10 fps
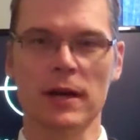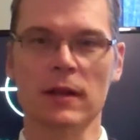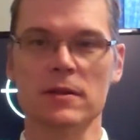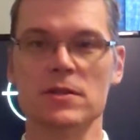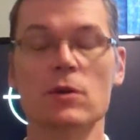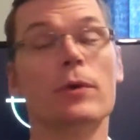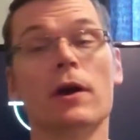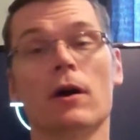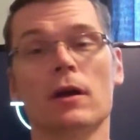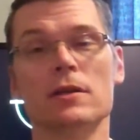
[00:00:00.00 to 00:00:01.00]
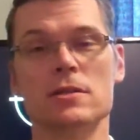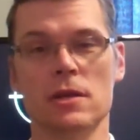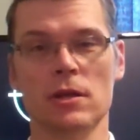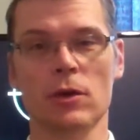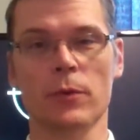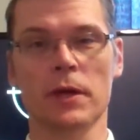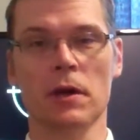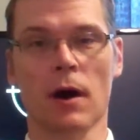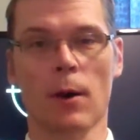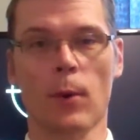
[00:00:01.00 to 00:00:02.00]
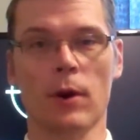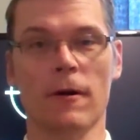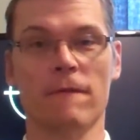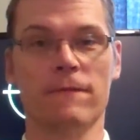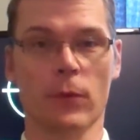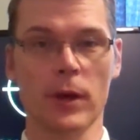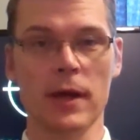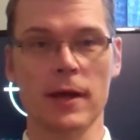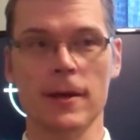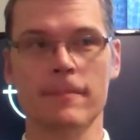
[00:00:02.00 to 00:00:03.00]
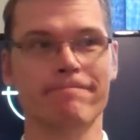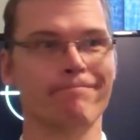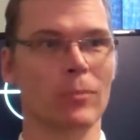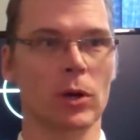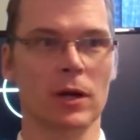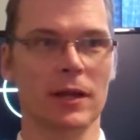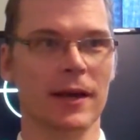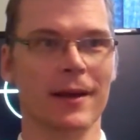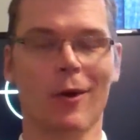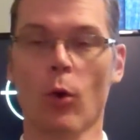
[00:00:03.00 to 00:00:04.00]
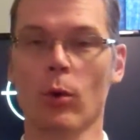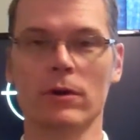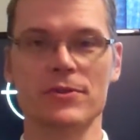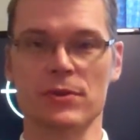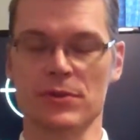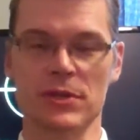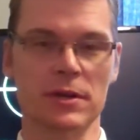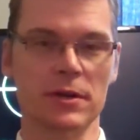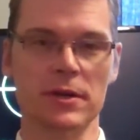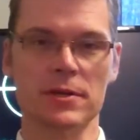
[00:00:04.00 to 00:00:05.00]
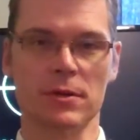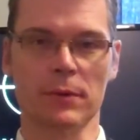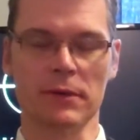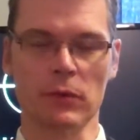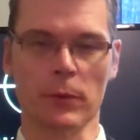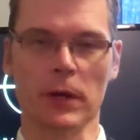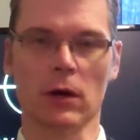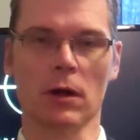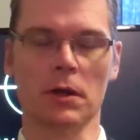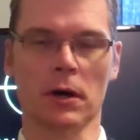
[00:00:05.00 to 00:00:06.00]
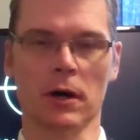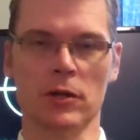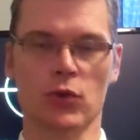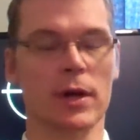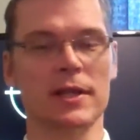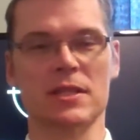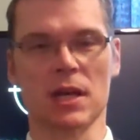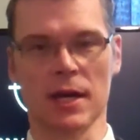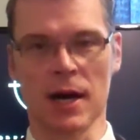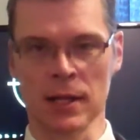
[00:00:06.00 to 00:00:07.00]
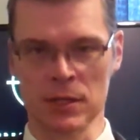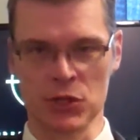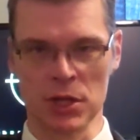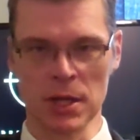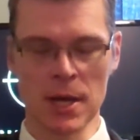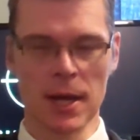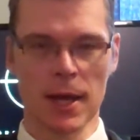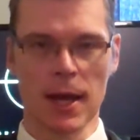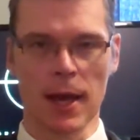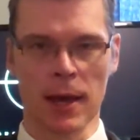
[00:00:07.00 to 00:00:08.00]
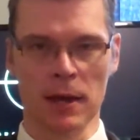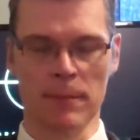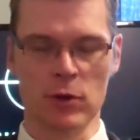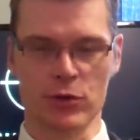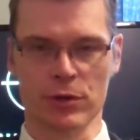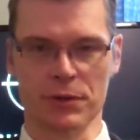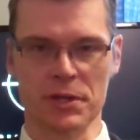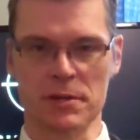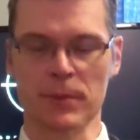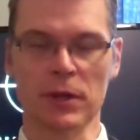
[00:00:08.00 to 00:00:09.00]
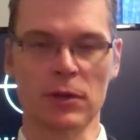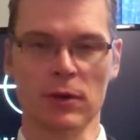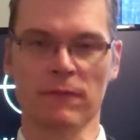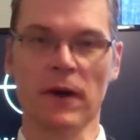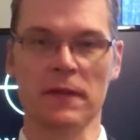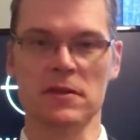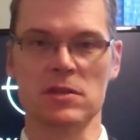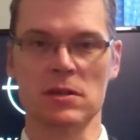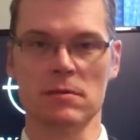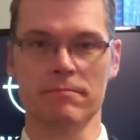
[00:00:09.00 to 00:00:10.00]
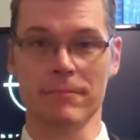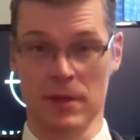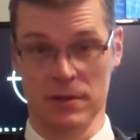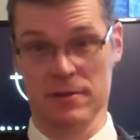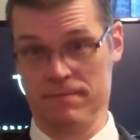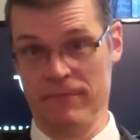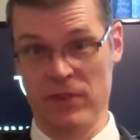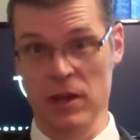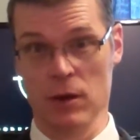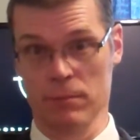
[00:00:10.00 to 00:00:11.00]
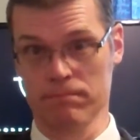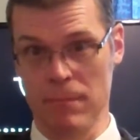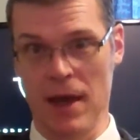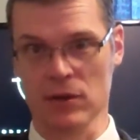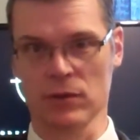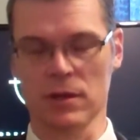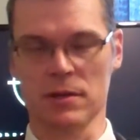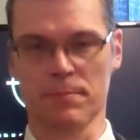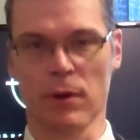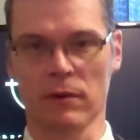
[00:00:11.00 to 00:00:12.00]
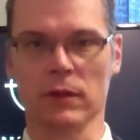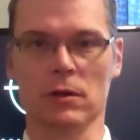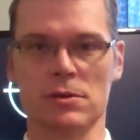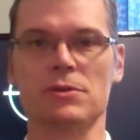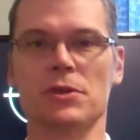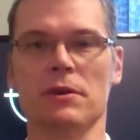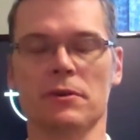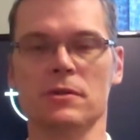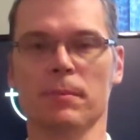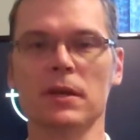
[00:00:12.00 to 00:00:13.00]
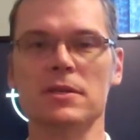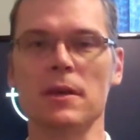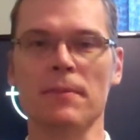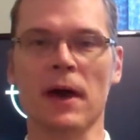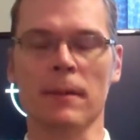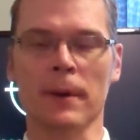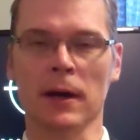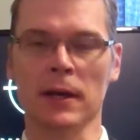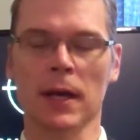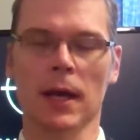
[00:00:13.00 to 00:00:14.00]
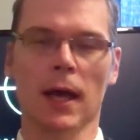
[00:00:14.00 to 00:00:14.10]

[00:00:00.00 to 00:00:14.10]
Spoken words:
LLC. We are continuing our free online course or series or whatever you want to call it on trading psychology and emotional discipline. You can find this video actually as part of a larger series, so please keep that in mind.